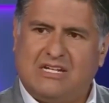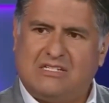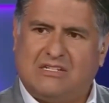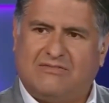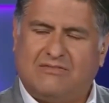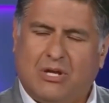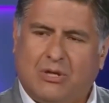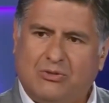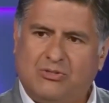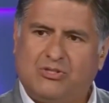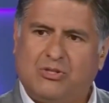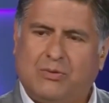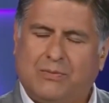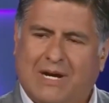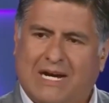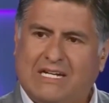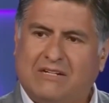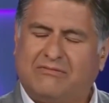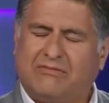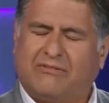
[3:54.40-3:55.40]
stage have known Joe
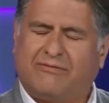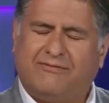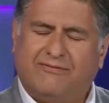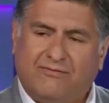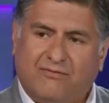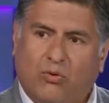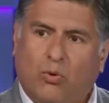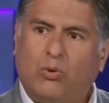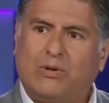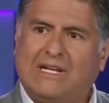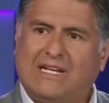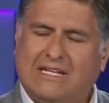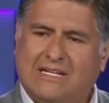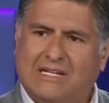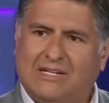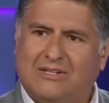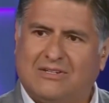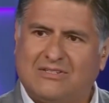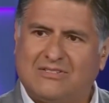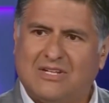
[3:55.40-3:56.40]
Biden for 40
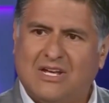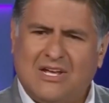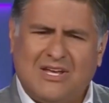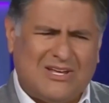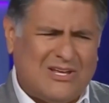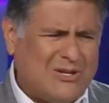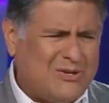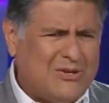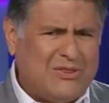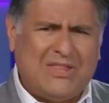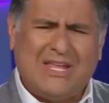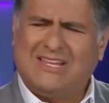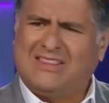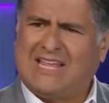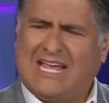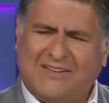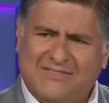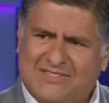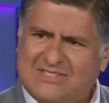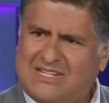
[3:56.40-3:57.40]
years. You don't think
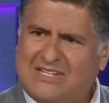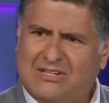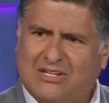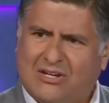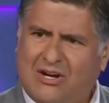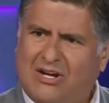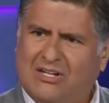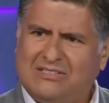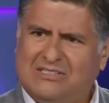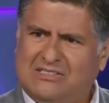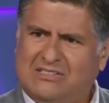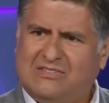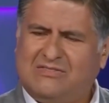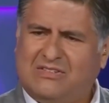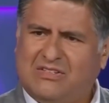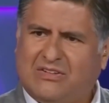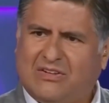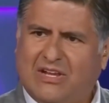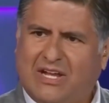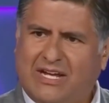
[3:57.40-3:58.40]
they've seen the
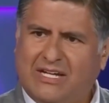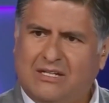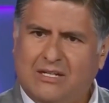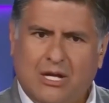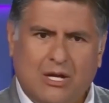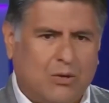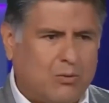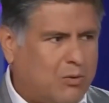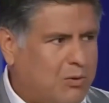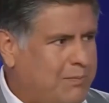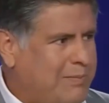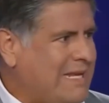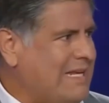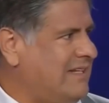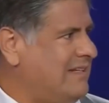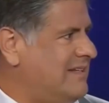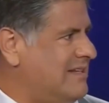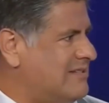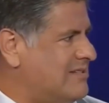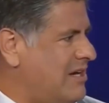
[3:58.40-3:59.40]
cognitive decline? We're
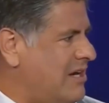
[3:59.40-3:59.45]
being